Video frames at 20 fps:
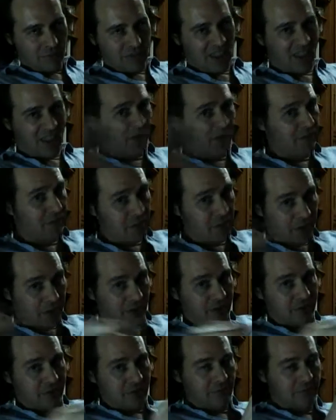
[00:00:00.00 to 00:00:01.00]
Inevitably.
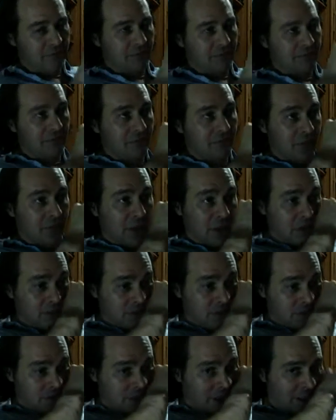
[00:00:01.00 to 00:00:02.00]

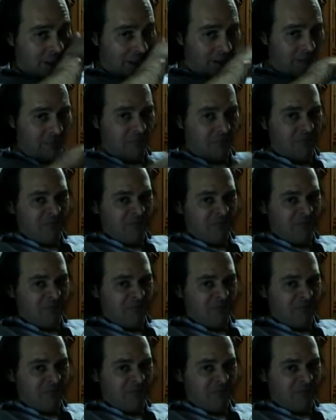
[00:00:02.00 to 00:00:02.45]
Okay?